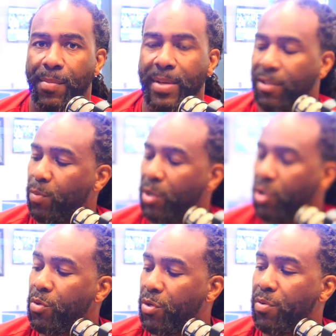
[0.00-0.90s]
Because what
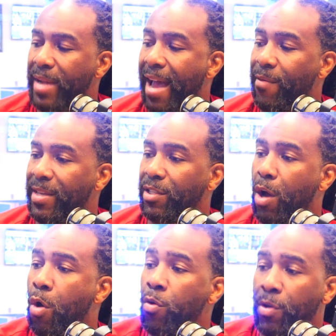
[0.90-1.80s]
you do now is
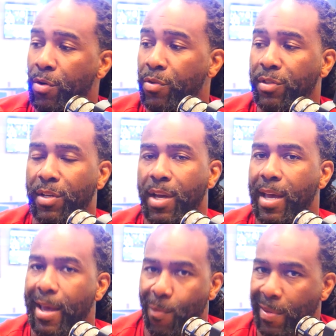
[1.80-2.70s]
owners,
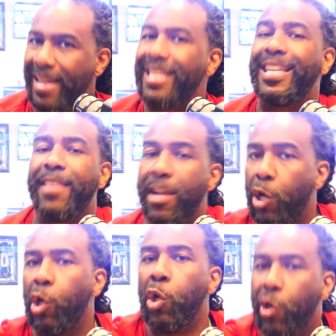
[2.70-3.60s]
when they say they're
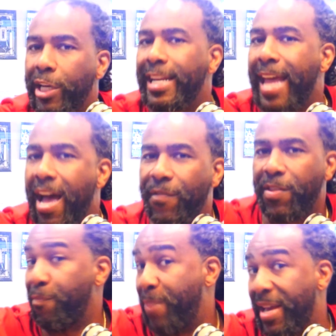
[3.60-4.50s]
looking out for
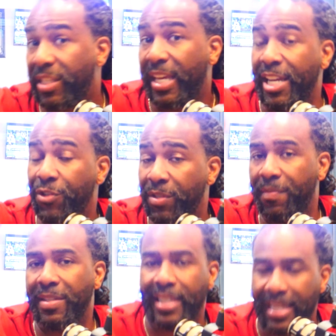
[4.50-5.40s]
the best interest
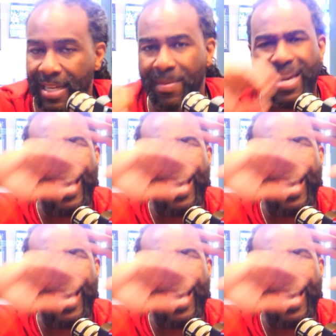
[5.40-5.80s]
of the team,